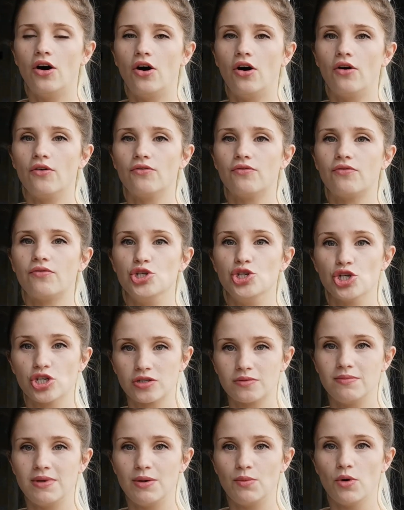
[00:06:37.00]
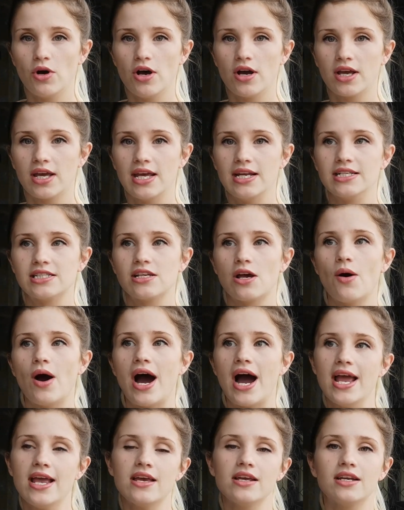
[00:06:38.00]
of just me working so
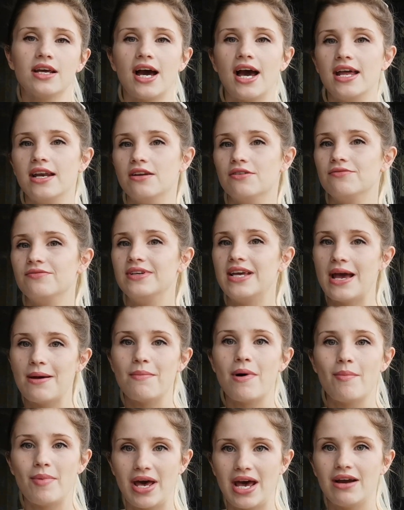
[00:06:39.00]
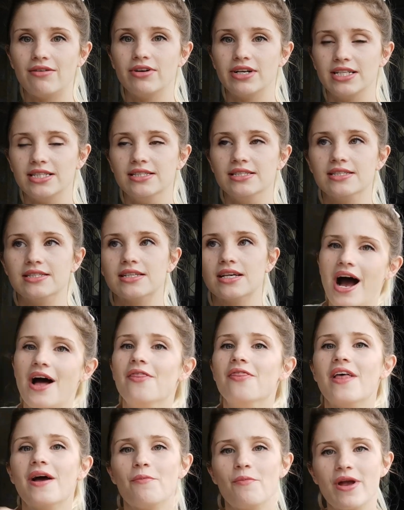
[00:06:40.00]
I could kind of get my bearings.
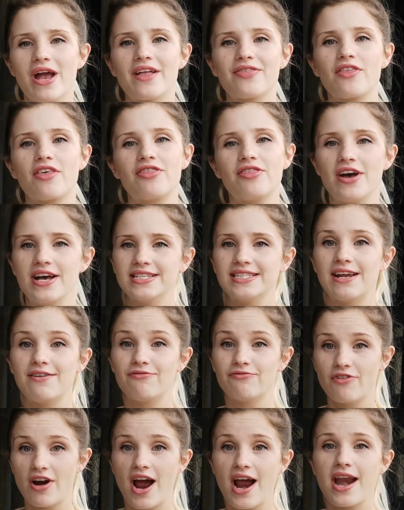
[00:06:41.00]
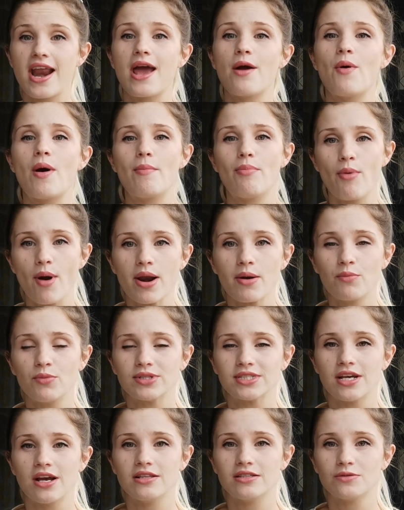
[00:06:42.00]
And then we had the Thursday, Friday where Brandon
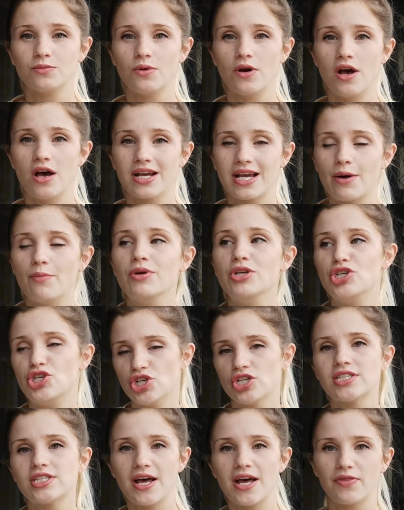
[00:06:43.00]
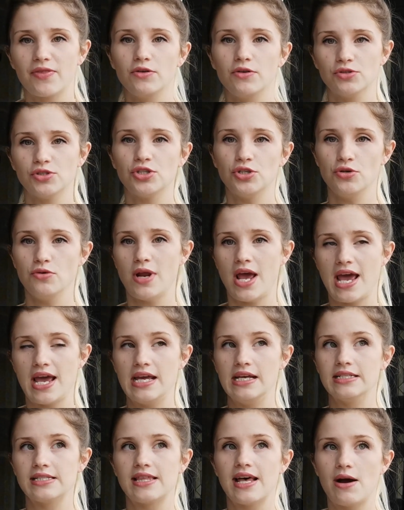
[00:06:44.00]
returned to work, and we just had those 2
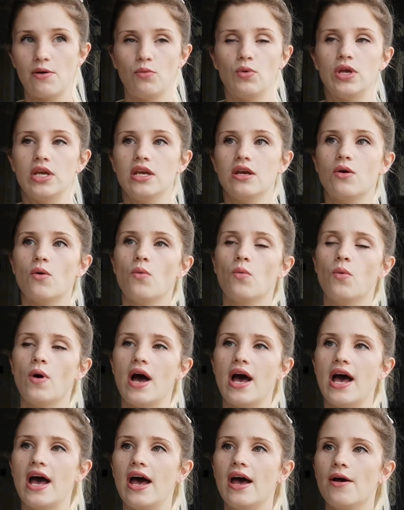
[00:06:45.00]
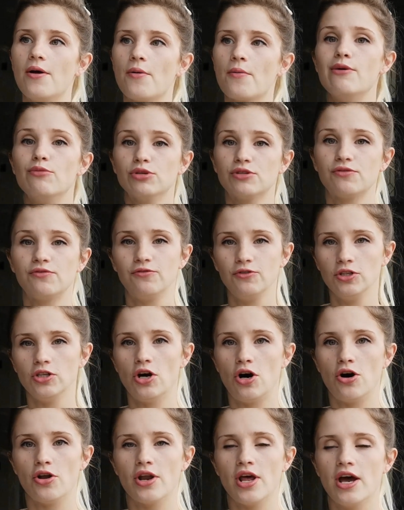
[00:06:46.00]
days that week where it was full
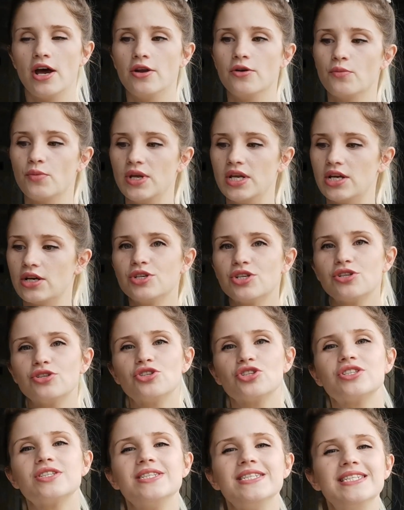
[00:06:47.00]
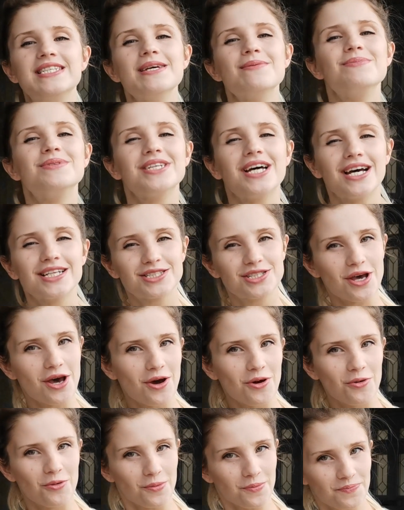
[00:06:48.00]
on, and we just dipped our
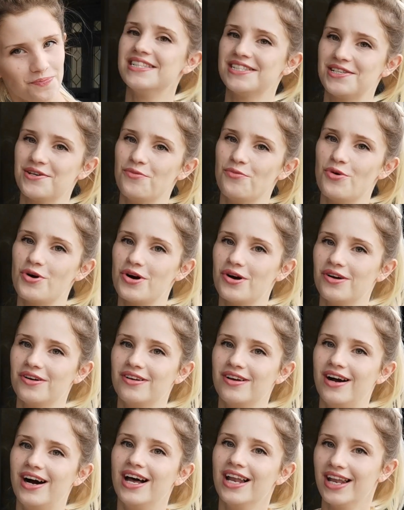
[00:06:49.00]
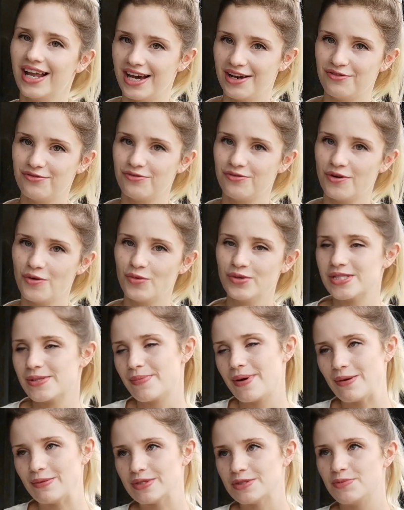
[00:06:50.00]
toe into what our life was
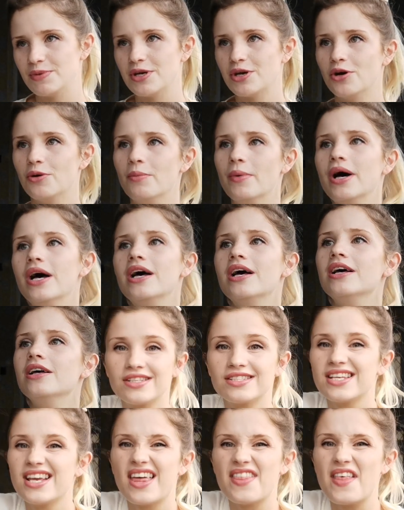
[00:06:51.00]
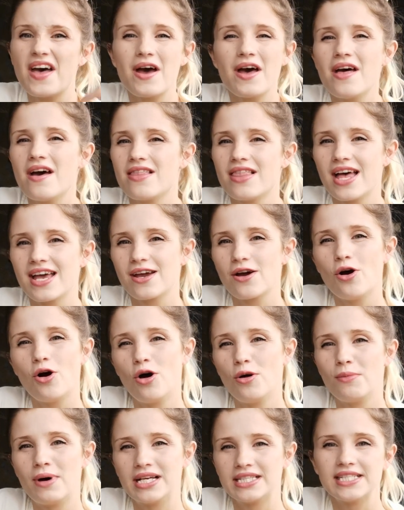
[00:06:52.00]
about to become. So yeah, they're like
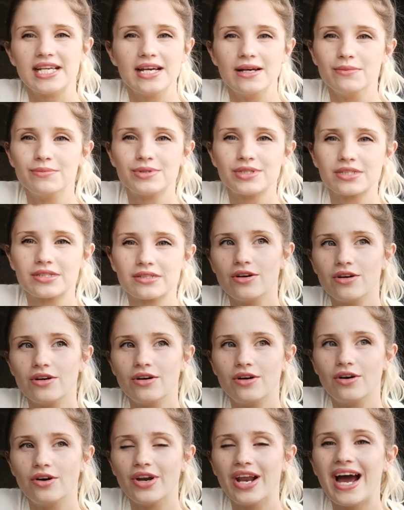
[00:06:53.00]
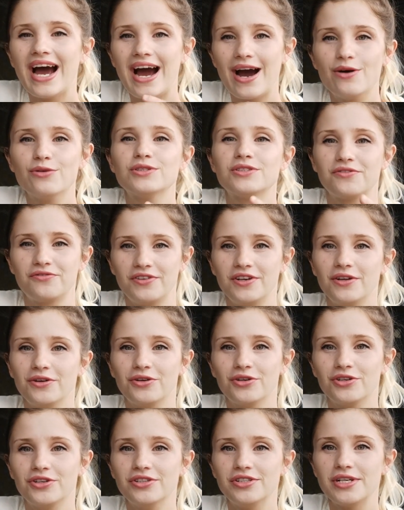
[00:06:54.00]
all my tips on how to feel
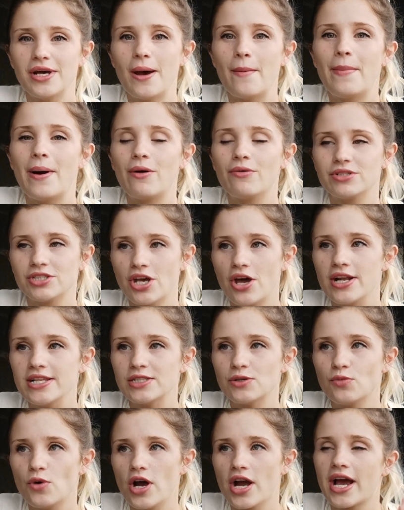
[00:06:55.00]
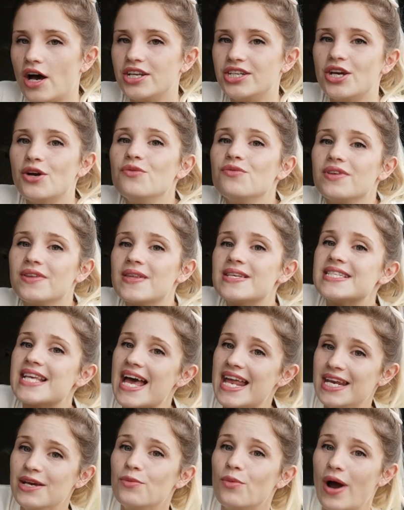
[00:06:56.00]
good about returning to work. I don't think there's
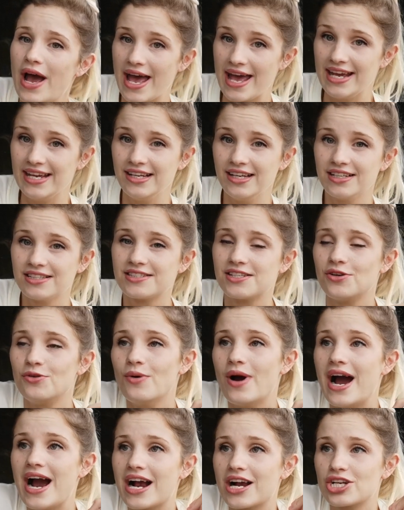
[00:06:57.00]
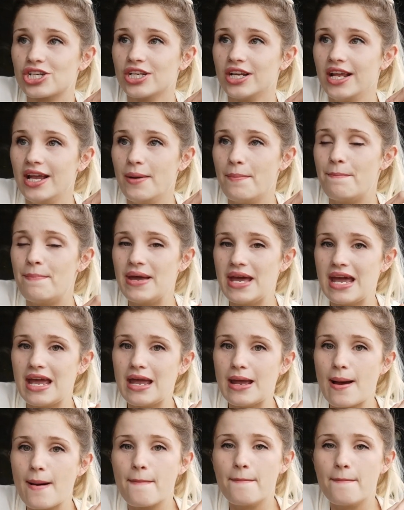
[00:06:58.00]
any way to actually be